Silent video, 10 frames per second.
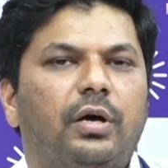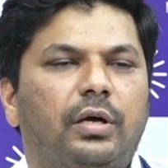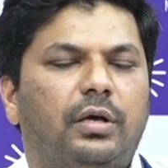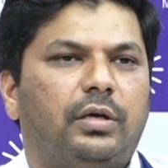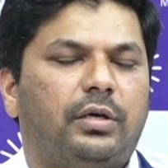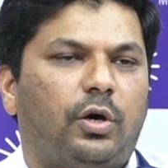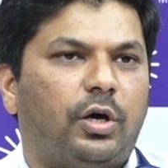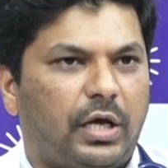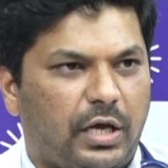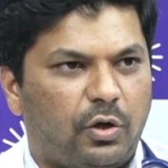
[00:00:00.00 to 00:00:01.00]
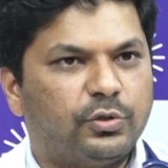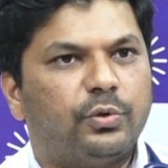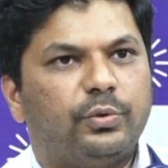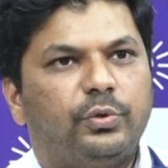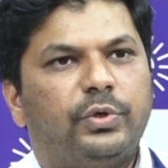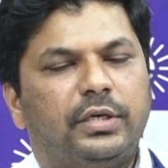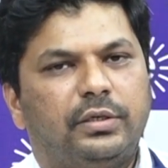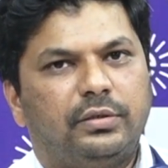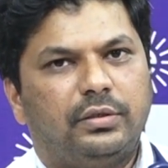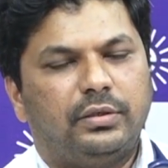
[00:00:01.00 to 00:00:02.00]
Or also you
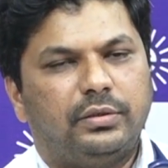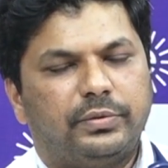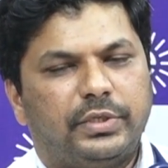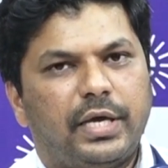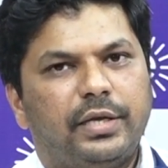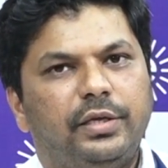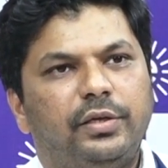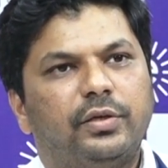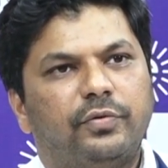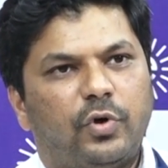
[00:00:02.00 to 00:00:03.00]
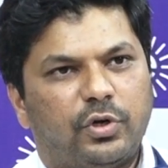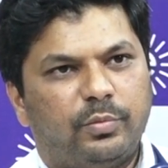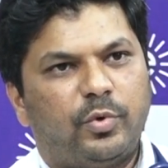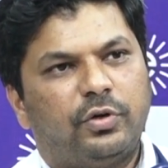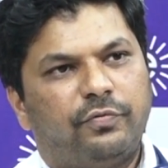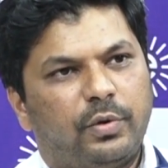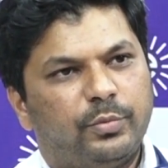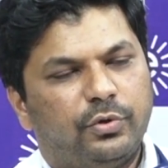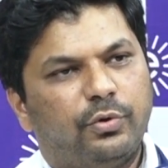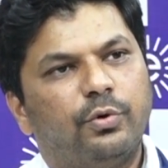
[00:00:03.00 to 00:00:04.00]
can carry water bottle
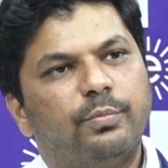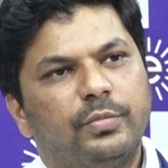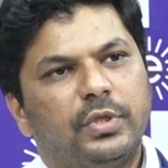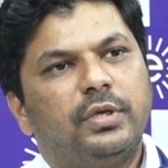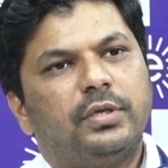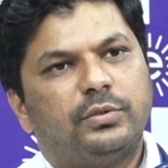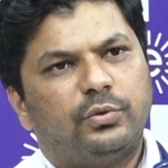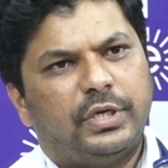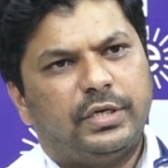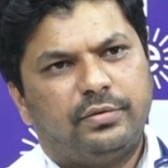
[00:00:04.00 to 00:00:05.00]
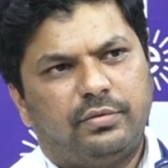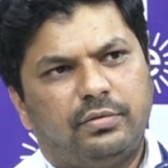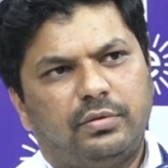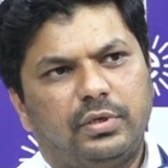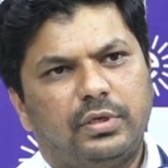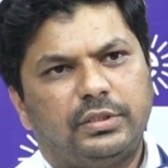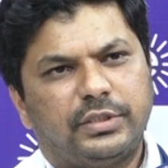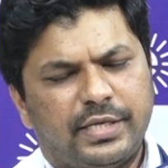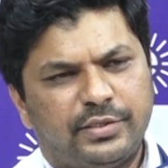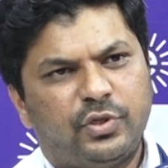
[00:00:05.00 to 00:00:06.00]
from your home, so that
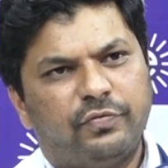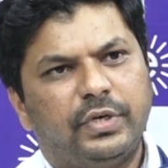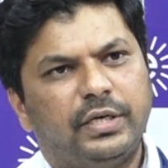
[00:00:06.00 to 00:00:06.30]
chances of